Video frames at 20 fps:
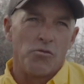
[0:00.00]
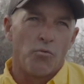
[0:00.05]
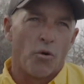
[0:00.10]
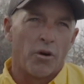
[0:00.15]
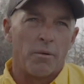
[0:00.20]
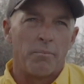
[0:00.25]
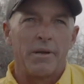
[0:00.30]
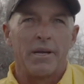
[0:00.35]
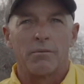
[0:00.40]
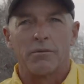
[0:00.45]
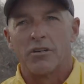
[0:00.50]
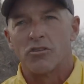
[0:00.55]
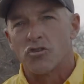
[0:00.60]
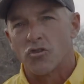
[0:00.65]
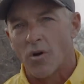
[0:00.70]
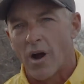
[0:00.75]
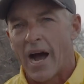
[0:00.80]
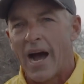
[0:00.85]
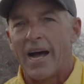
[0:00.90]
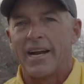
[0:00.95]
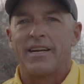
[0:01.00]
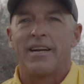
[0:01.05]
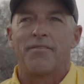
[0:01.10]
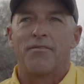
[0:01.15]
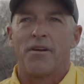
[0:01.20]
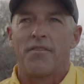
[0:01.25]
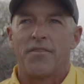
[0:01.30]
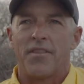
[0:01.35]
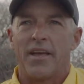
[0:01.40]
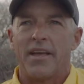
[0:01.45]
You want to be able to try
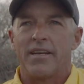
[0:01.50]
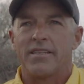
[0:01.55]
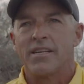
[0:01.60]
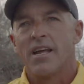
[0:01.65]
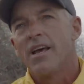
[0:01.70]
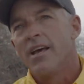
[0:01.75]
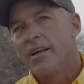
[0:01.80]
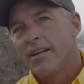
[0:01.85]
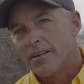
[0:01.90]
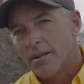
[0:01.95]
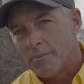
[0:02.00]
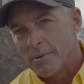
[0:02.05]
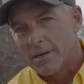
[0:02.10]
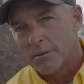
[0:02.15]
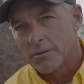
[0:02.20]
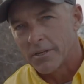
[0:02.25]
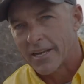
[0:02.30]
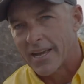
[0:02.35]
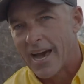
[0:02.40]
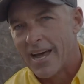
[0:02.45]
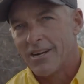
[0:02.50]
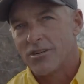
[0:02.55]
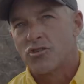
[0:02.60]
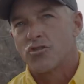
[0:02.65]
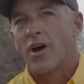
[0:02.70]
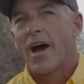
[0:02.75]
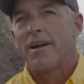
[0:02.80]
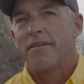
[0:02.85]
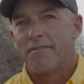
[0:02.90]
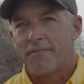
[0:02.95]
different things to be able to kind of
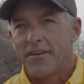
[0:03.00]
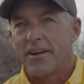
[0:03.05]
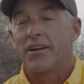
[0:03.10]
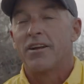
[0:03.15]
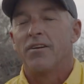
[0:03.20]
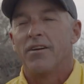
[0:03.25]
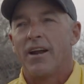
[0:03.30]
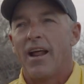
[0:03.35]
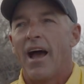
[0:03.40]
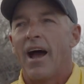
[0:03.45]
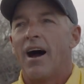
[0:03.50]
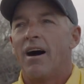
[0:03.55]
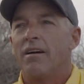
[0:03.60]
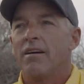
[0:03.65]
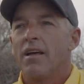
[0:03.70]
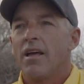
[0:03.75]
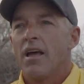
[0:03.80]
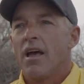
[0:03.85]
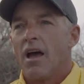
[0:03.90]
try to figure it out.